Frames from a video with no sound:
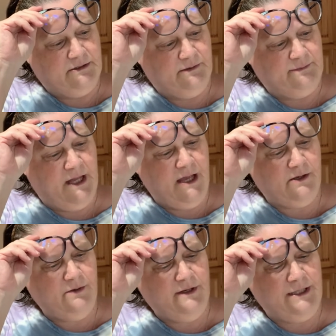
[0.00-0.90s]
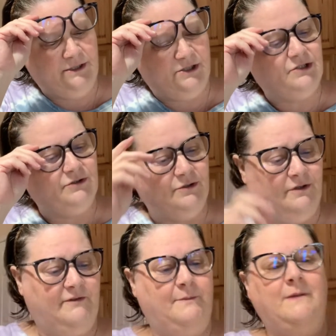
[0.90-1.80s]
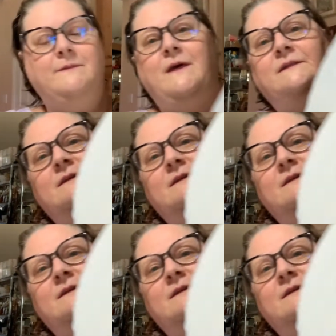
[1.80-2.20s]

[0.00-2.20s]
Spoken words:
I'm not quite sure if maybe that's a